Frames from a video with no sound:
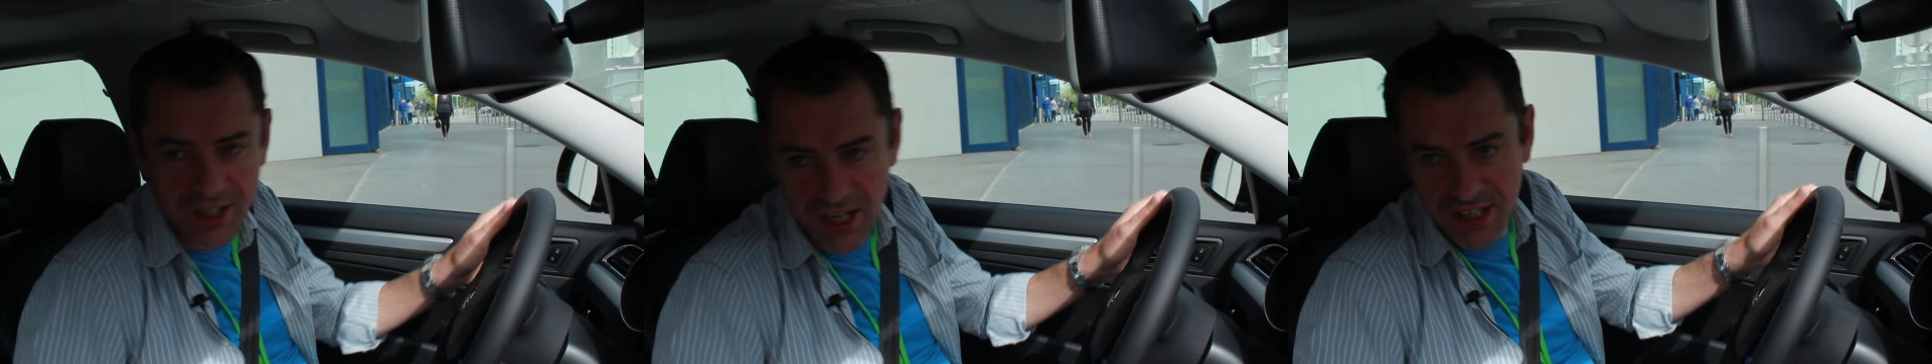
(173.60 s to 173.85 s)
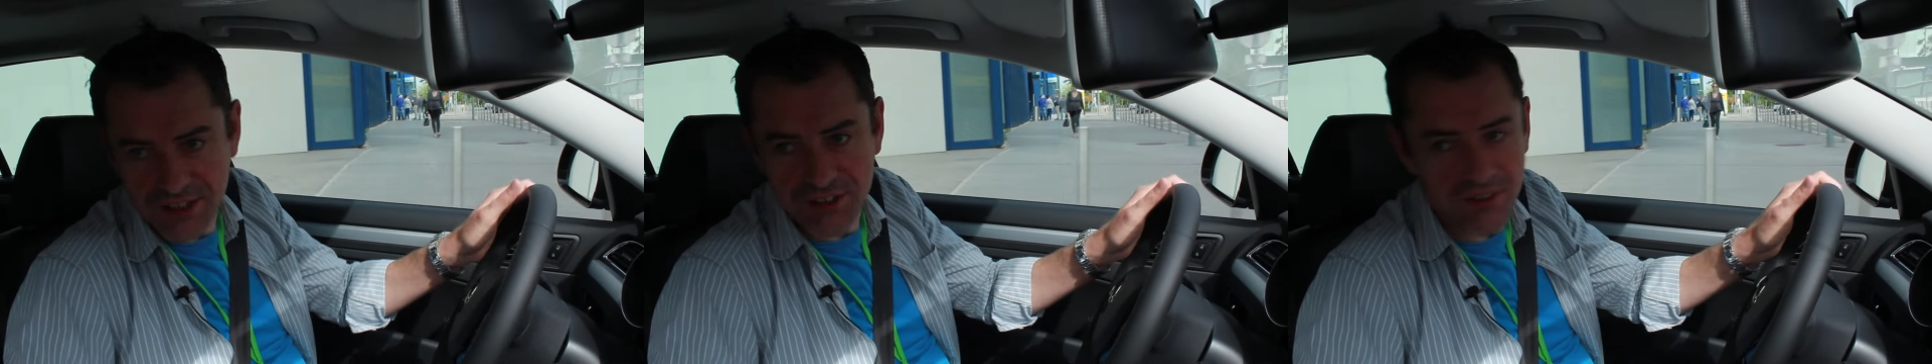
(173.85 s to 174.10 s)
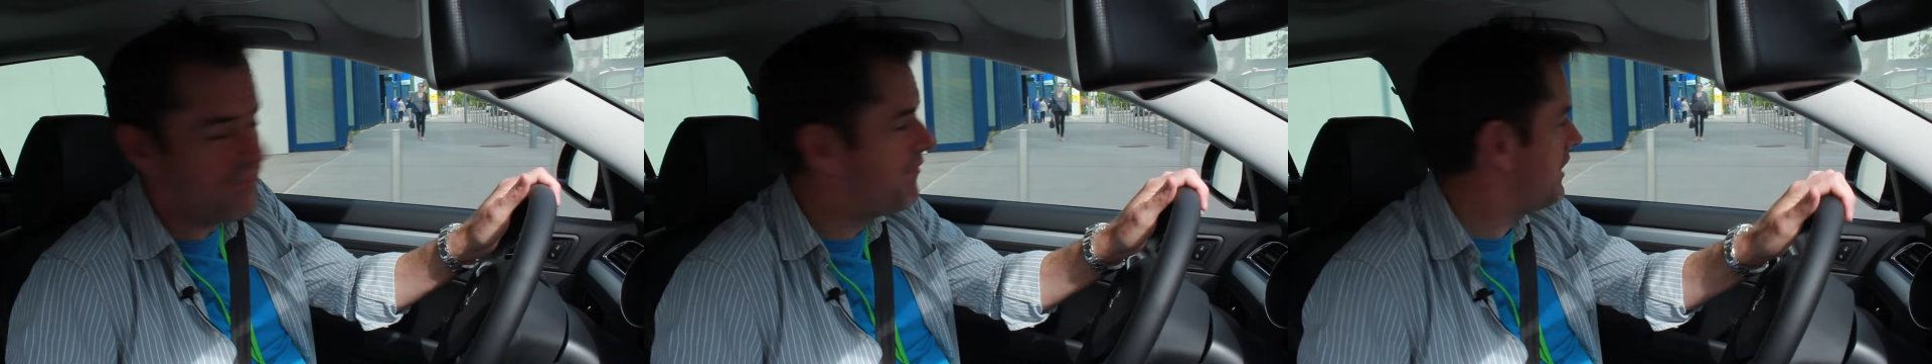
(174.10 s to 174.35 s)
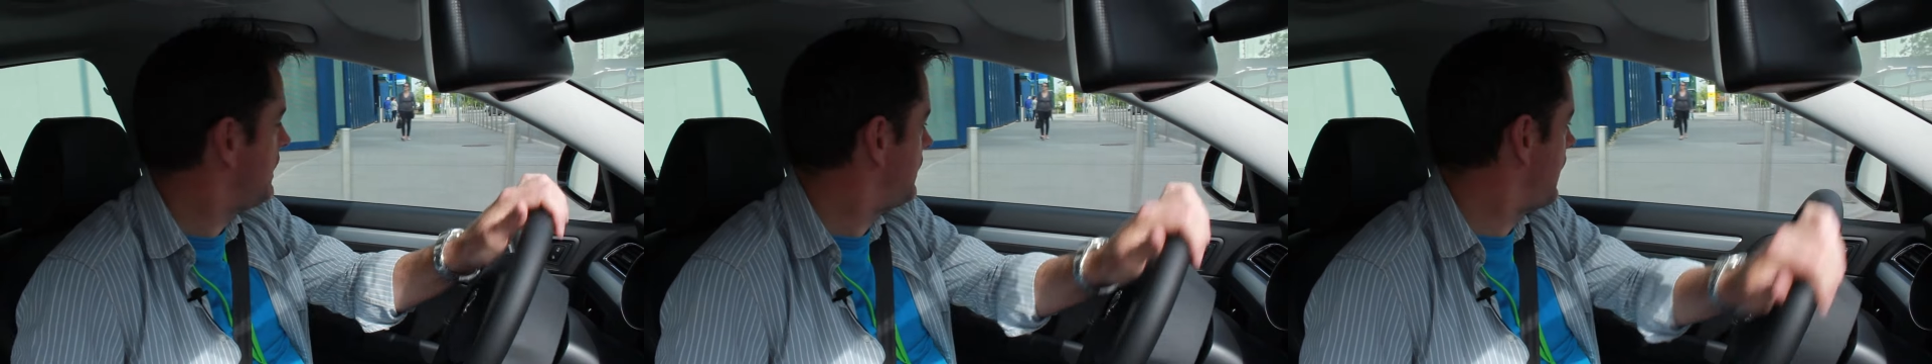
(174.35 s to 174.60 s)
guys, you know,
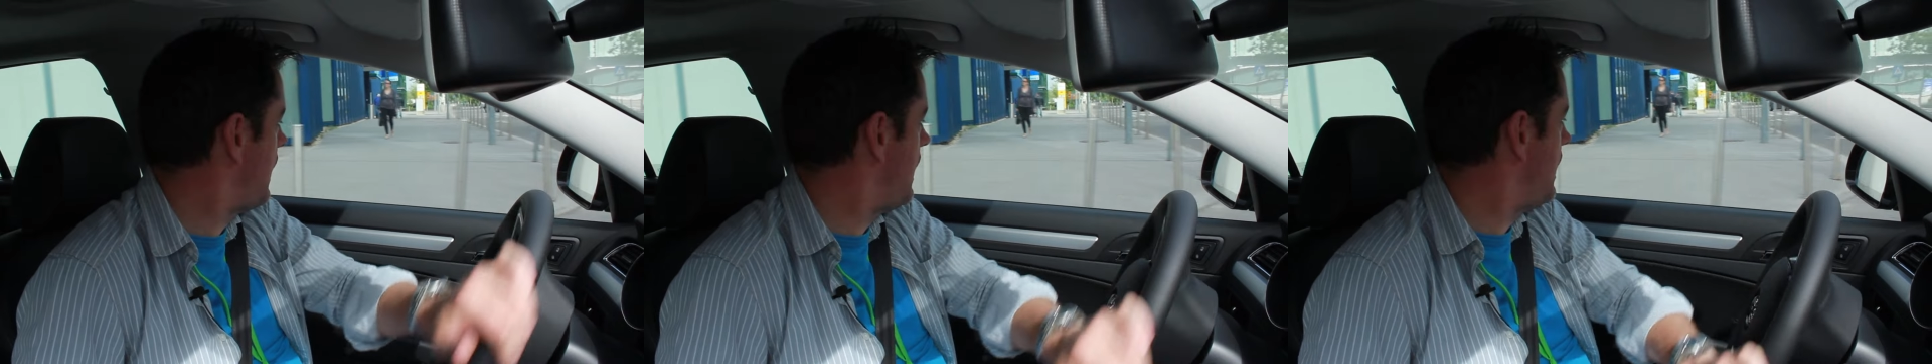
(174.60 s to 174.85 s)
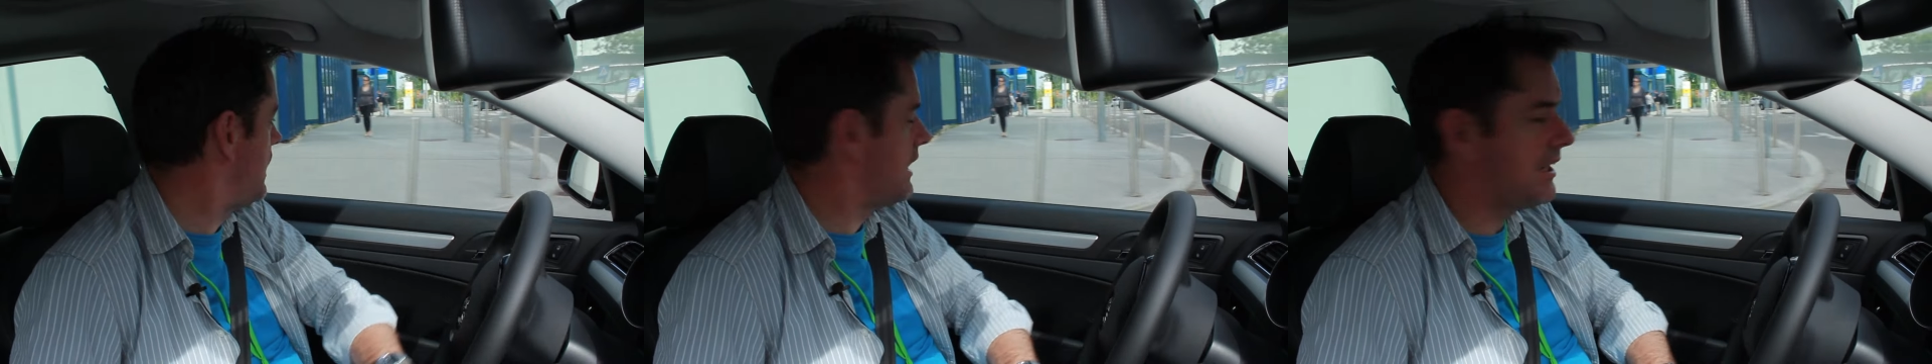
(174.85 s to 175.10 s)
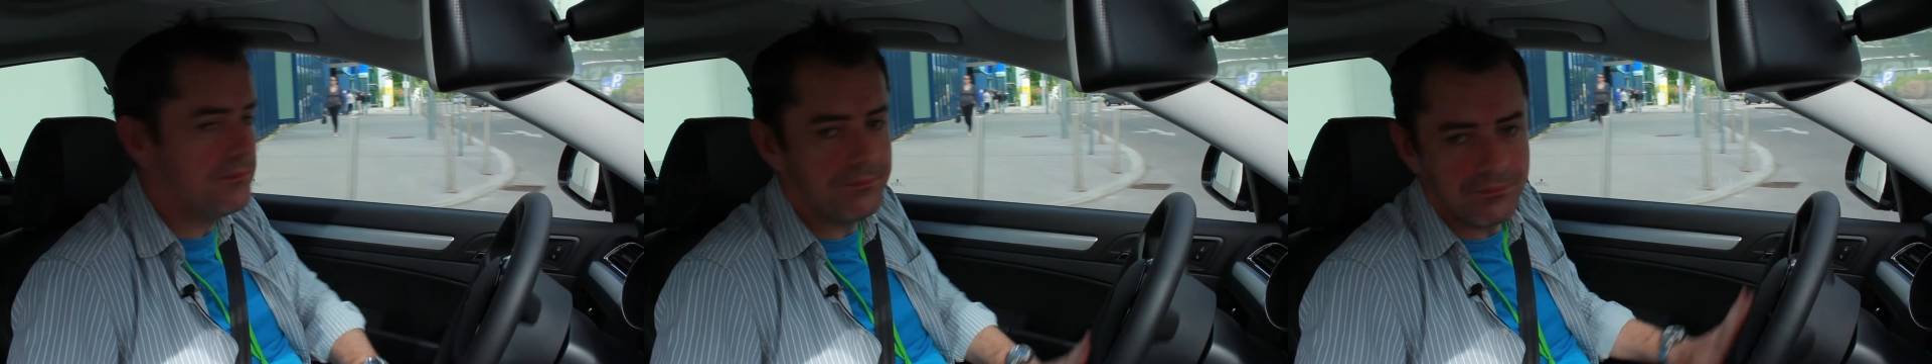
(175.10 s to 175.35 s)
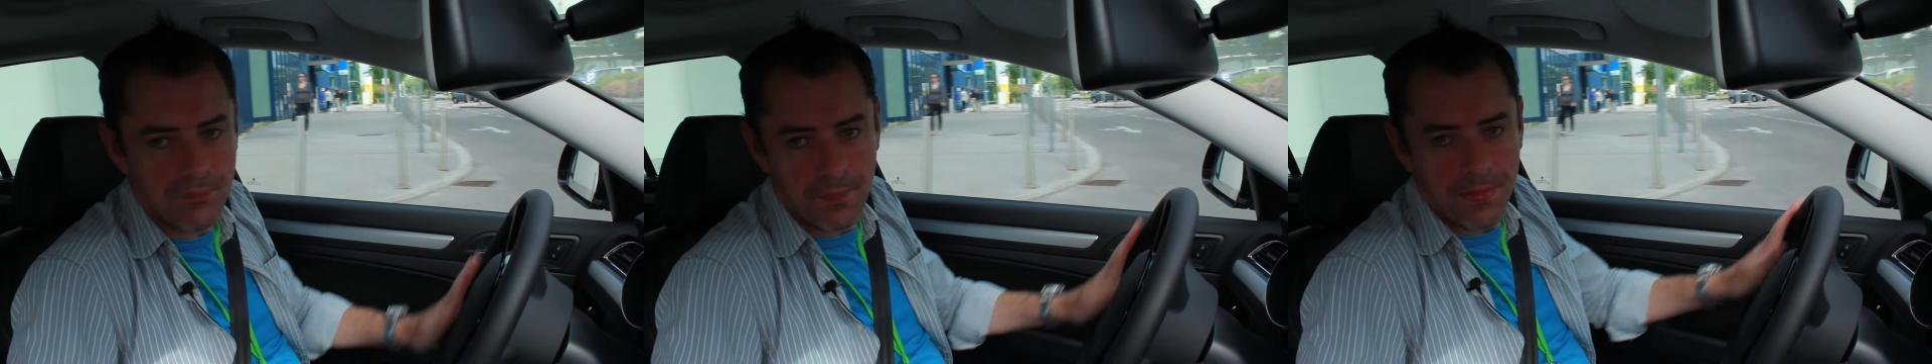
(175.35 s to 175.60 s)
funny guy.
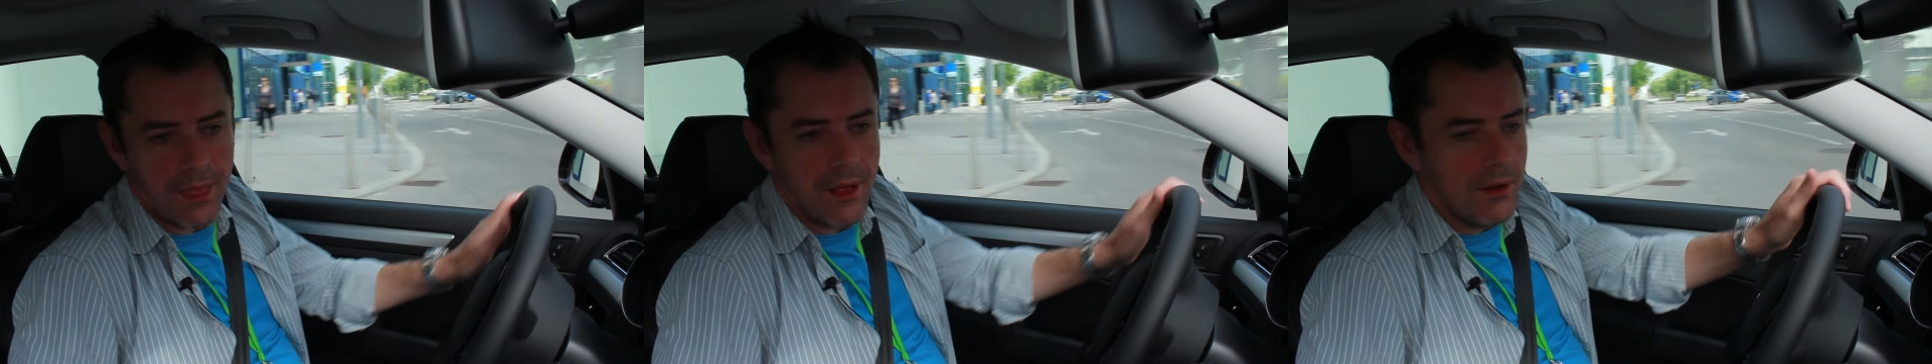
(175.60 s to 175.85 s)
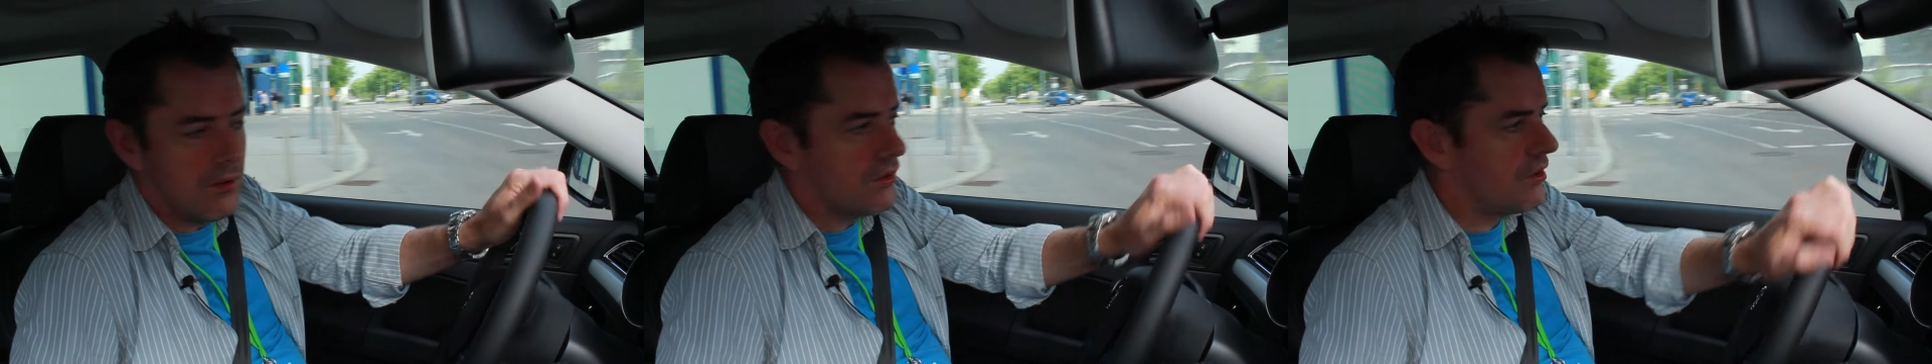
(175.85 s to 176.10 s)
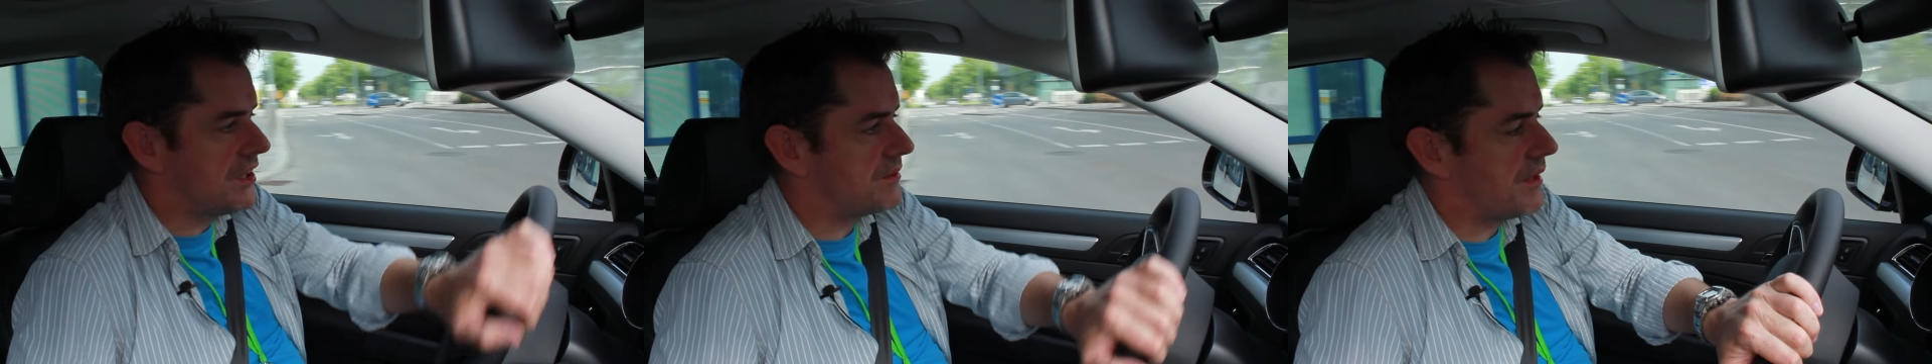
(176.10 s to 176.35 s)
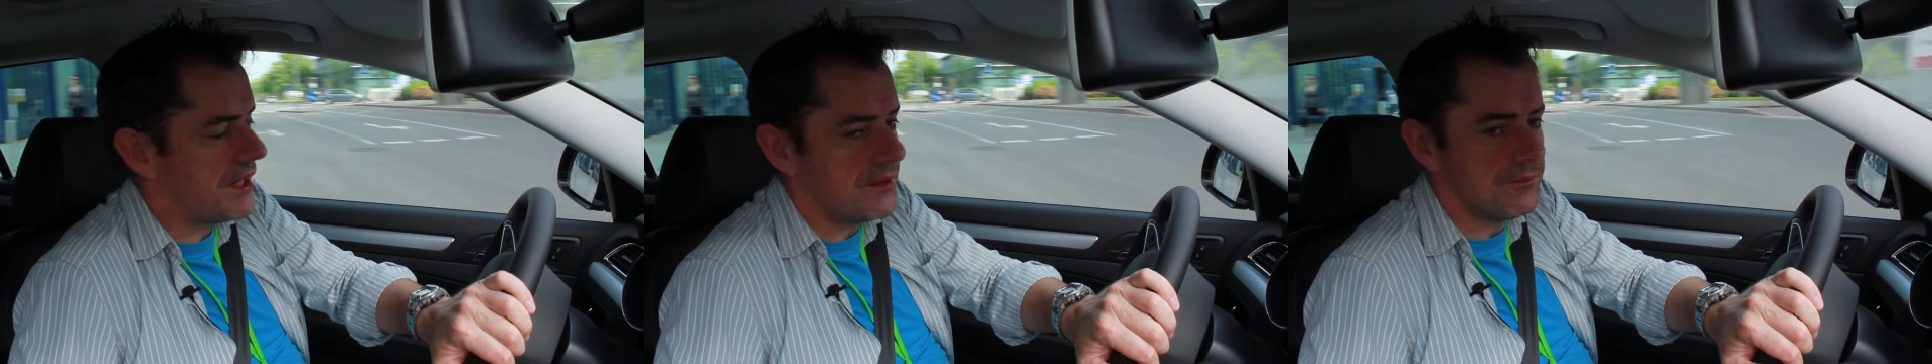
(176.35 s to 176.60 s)
Go this
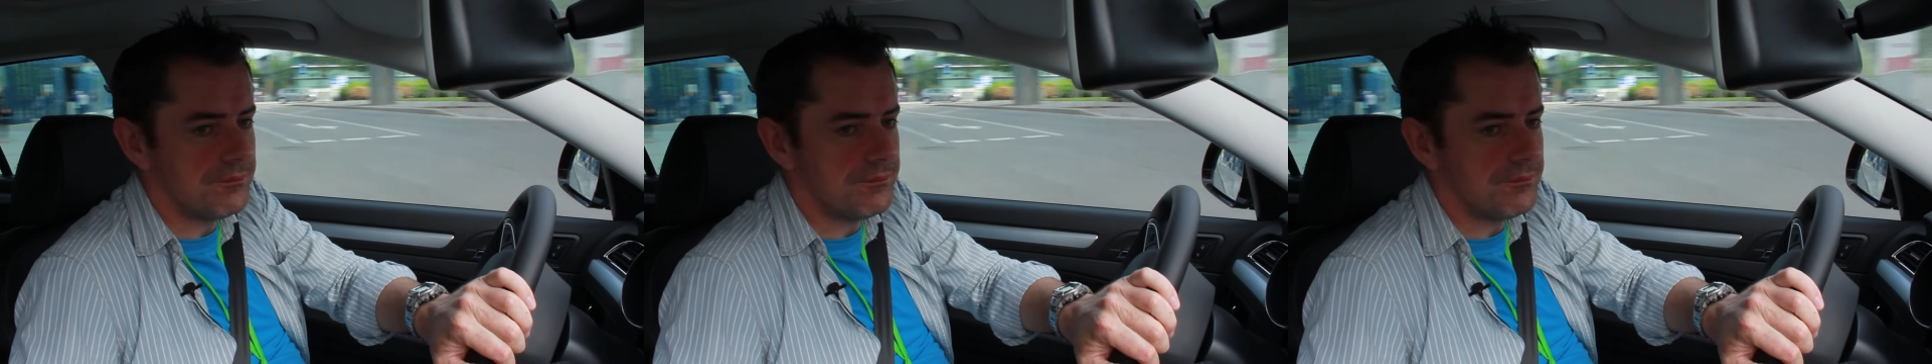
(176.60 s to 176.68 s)
way.